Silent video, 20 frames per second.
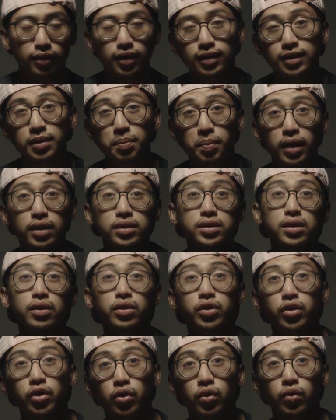it depends
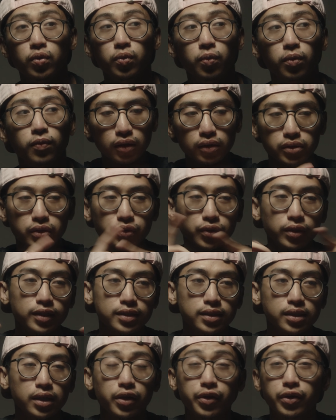on you. So let's
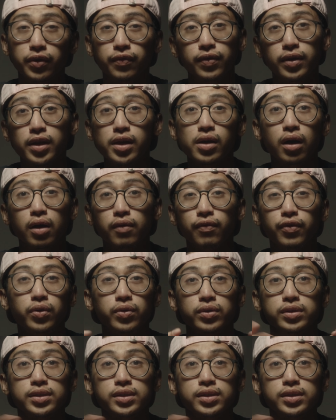say you're a videographer or a